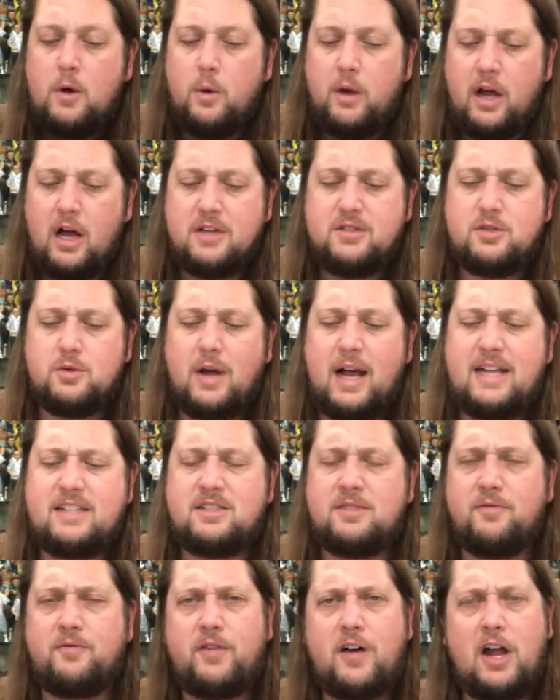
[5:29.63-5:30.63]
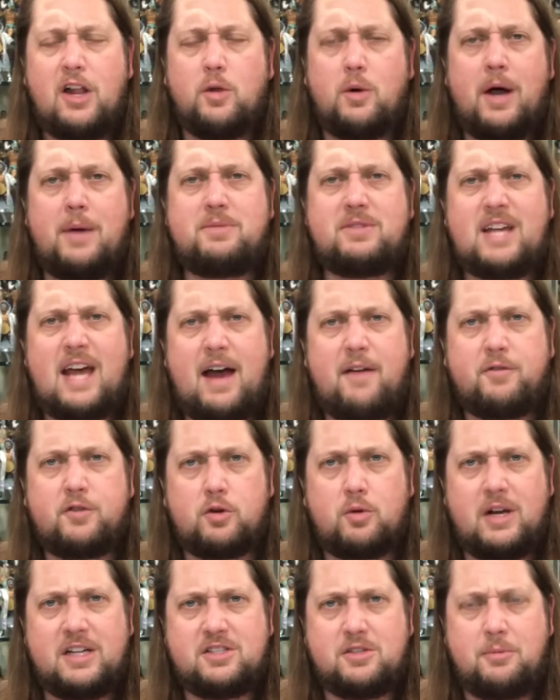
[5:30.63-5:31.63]
We also got some follow-ups after
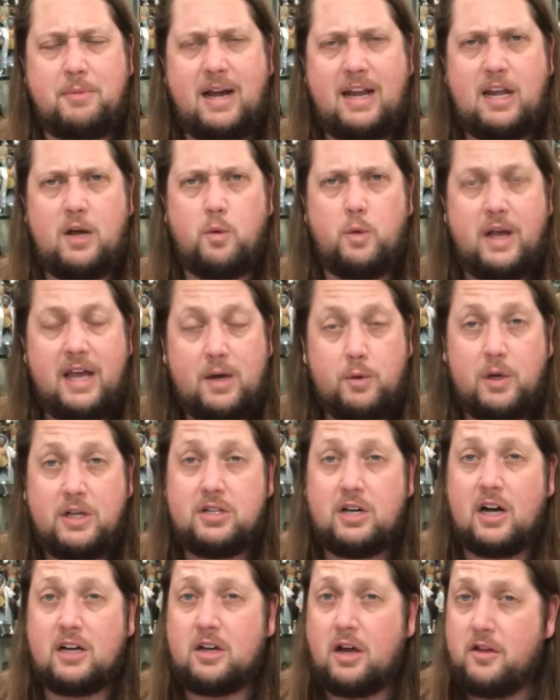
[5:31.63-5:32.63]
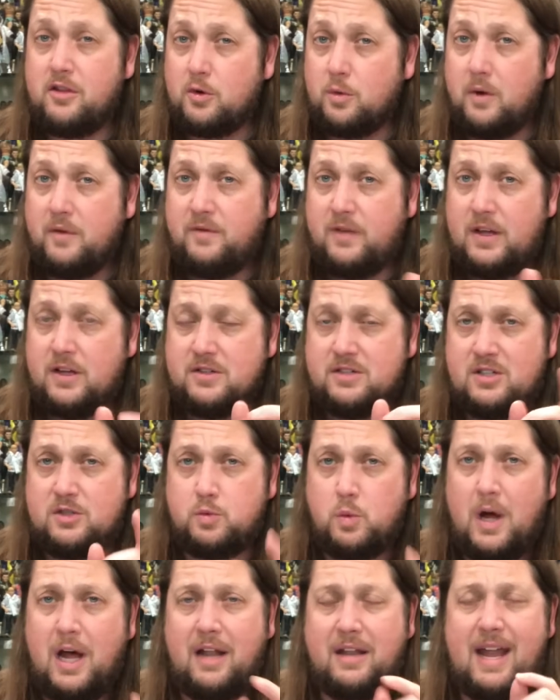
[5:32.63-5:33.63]
WrestleMania week. We talked to other reveals as
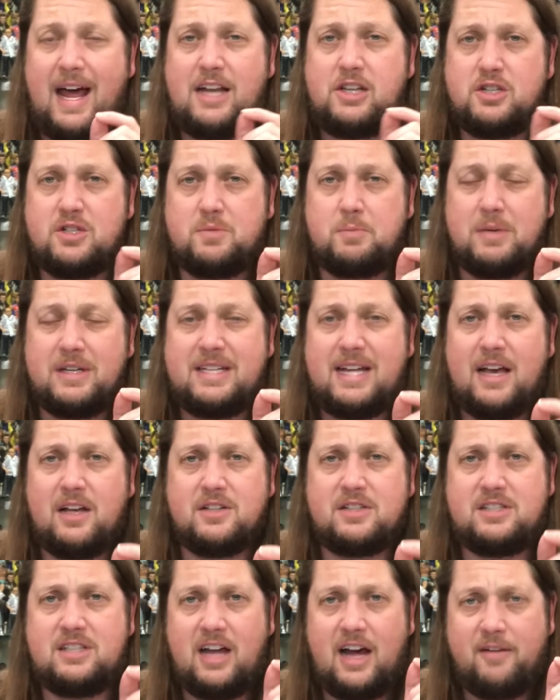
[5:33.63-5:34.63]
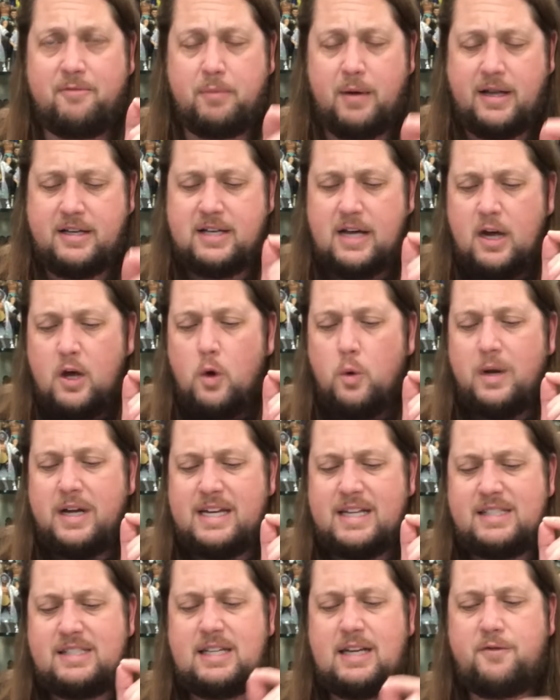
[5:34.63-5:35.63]
well, not just Mattel stuff, but we
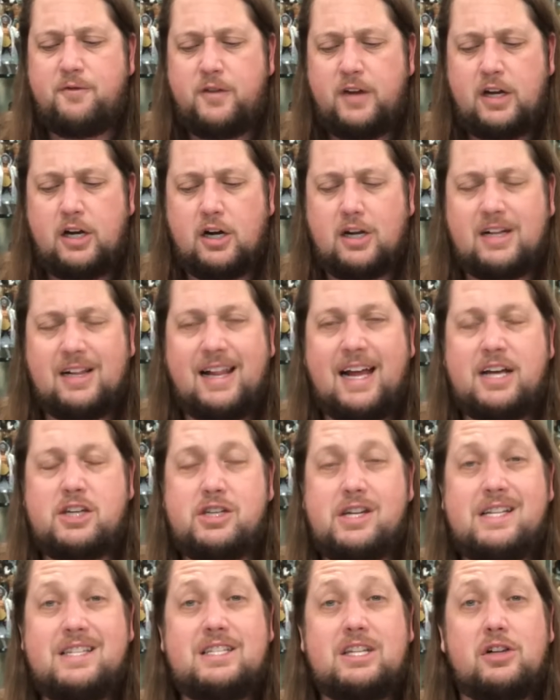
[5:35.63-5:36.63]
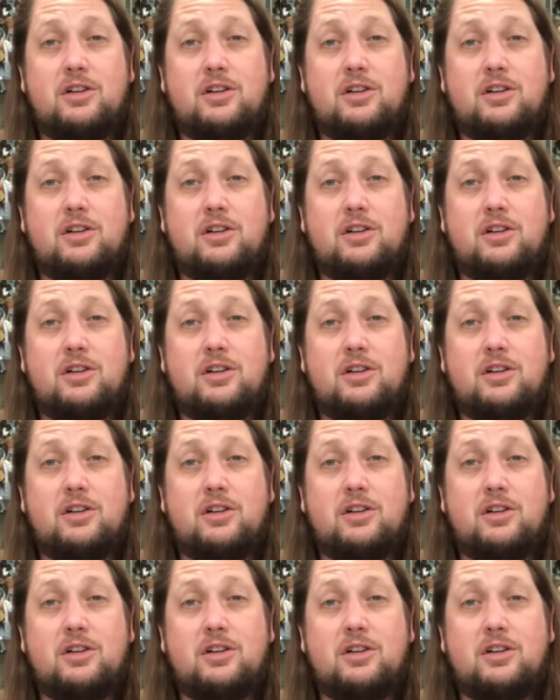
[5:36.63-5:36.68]
did see figure collections.